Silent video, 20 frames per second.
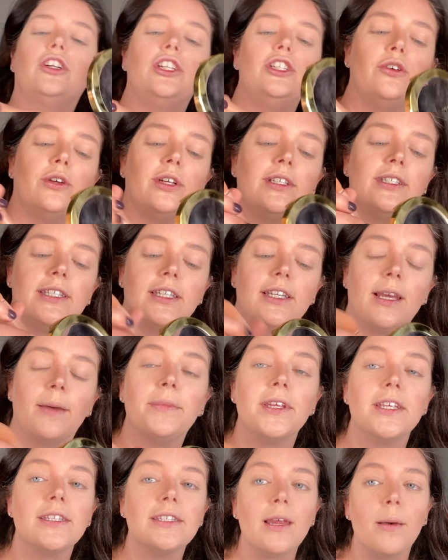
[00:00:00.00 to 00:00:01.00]
You can skip
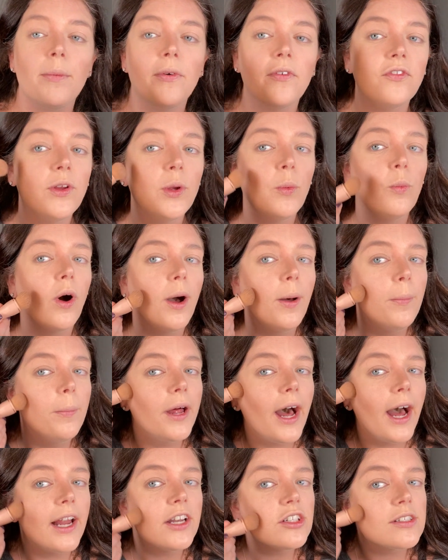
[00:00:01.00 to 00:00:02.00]
this step if you want,
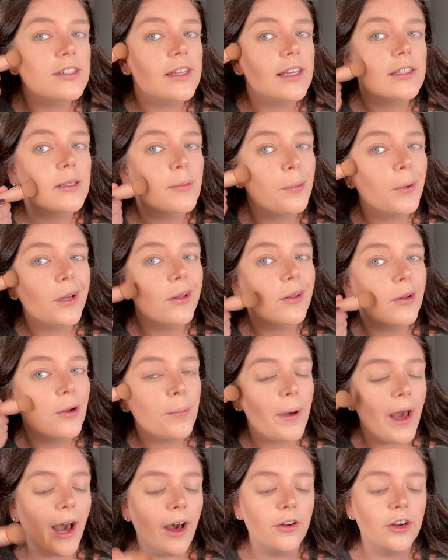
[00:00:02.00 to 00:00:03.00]
but I just like to put a little
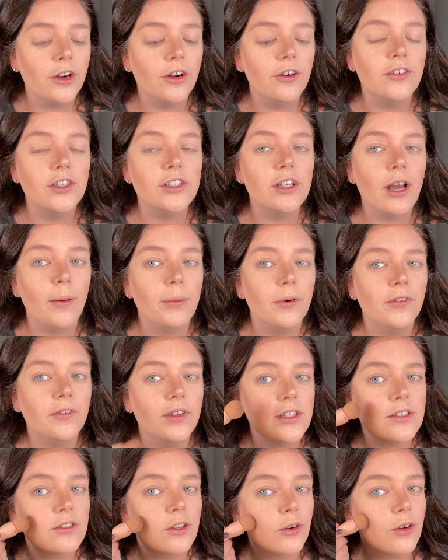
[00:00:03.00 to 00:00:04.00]
powder over top of
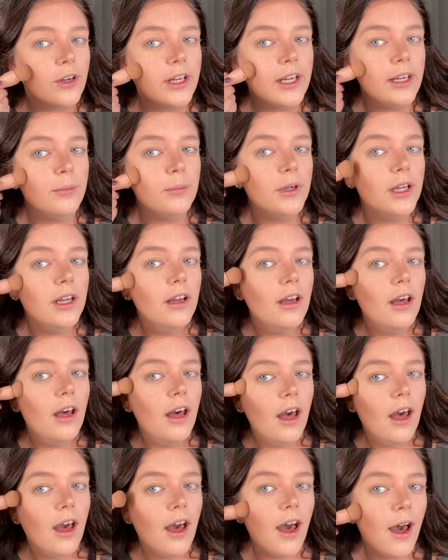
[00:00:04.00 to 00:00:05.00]
this cream
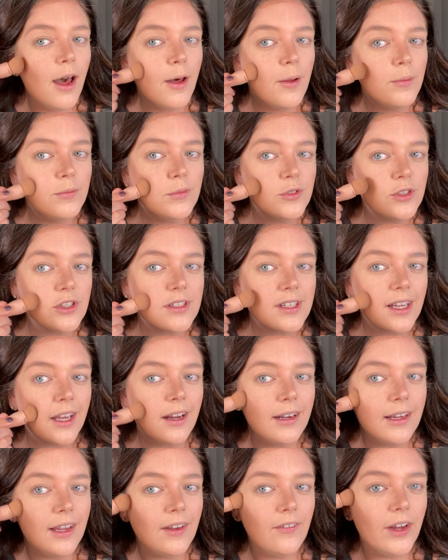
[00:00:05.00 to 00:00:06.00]
just to
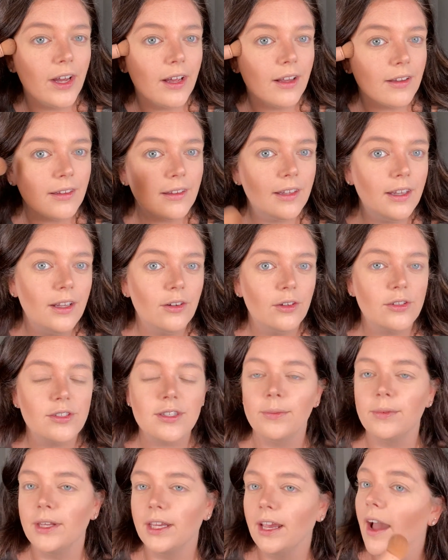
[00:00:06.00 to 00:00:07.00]
kind of give it a little
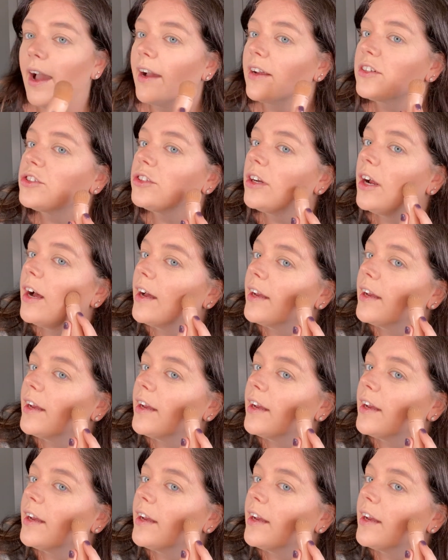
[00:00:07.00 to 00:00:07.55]
something extra.